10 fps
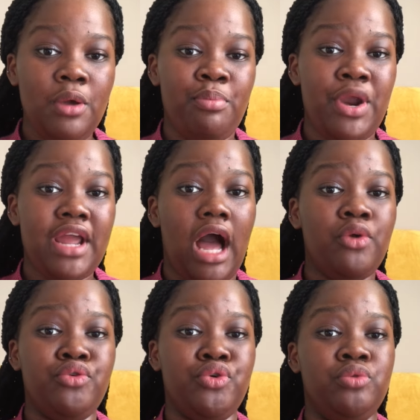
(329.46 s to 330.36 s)

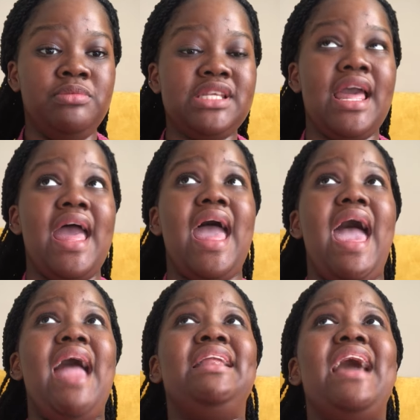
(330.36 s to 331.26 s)
breakout rooms,
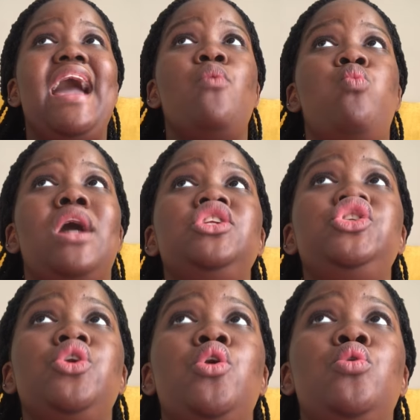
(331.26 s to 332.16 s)
and I
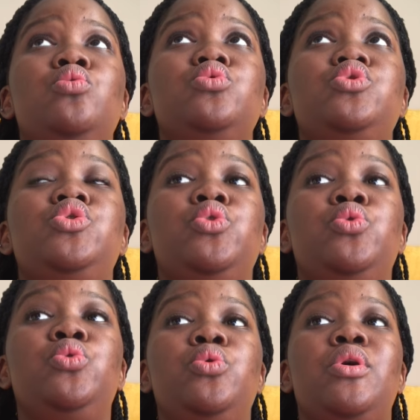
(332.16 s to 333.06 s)
want y'all
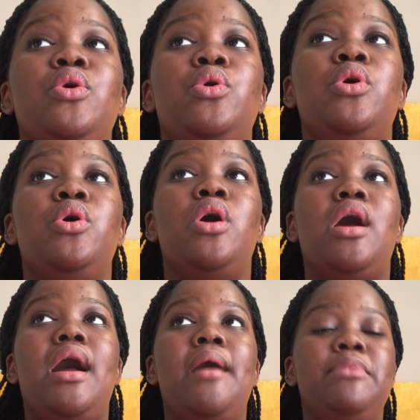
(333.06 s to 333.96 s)
to
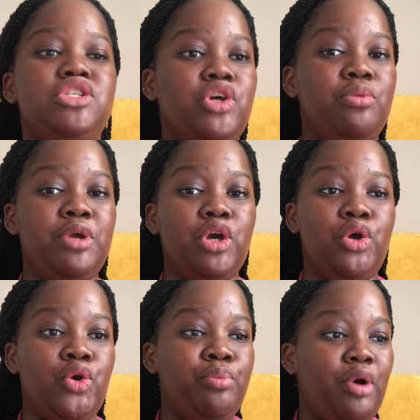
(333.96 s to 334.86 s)
it's gonna be a
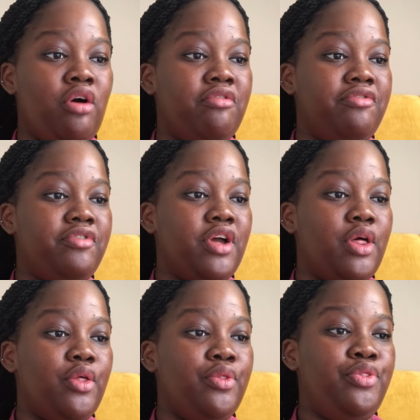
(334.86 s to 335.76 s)
group of
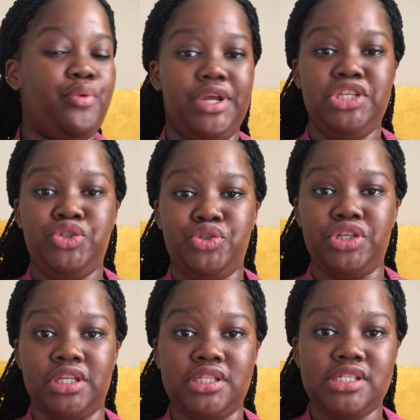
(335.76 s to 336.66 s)
3
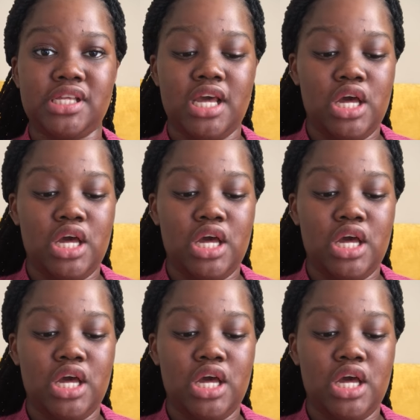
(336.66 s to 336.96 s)
students.